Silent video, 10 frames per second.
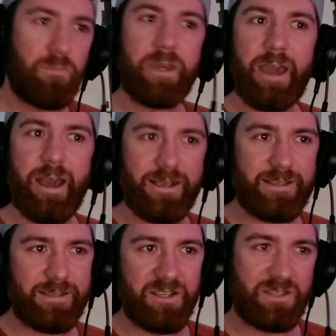
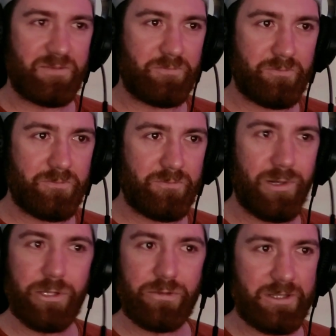BS that's
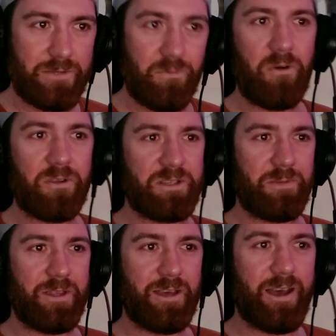polluted the water
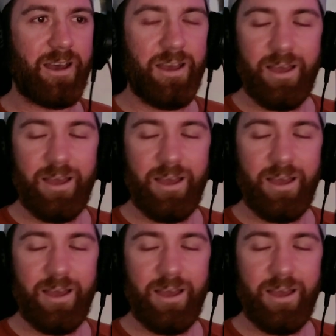with that.